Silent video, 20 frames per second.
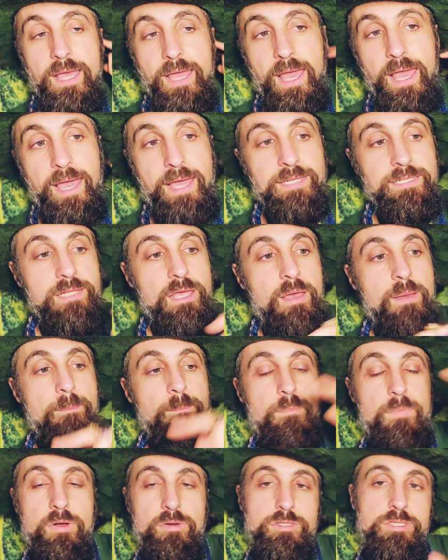And
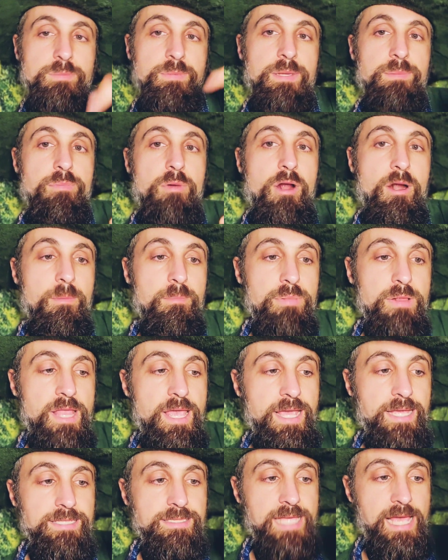most people are
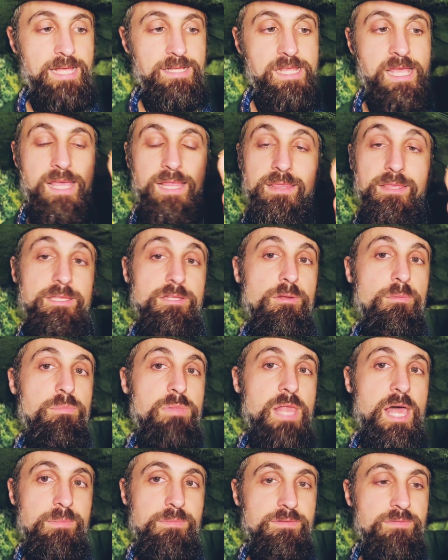playing that little
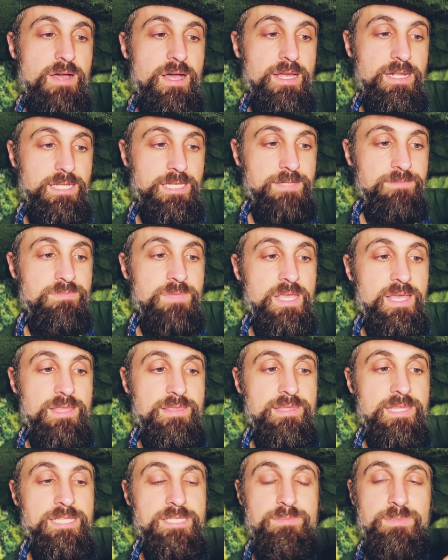blob of honey
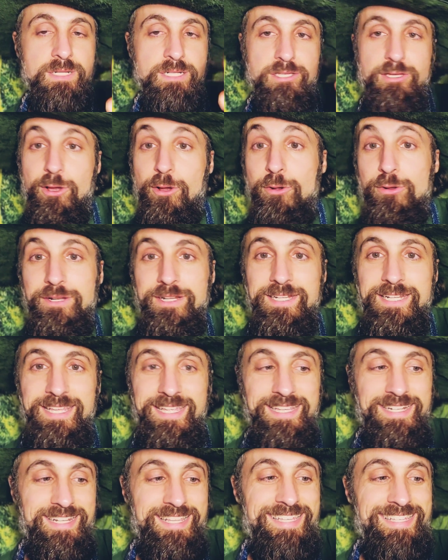that's been coated
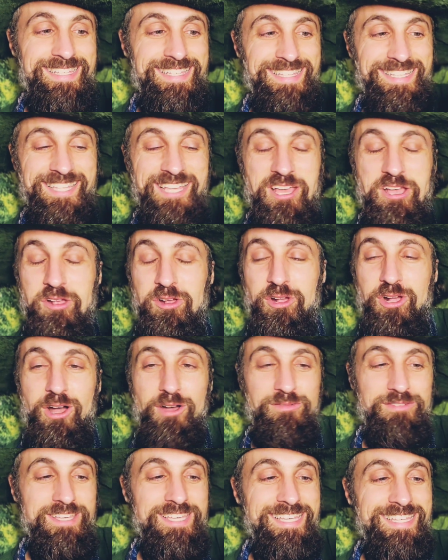in
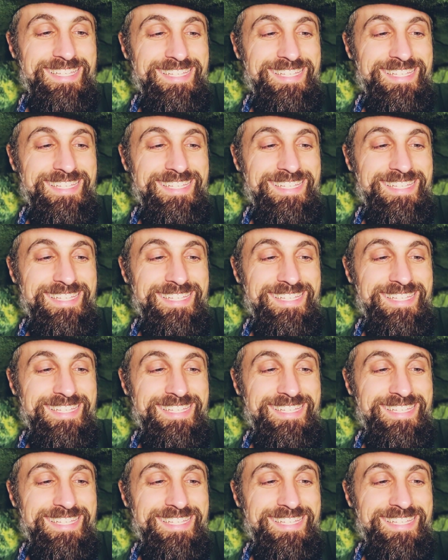coffee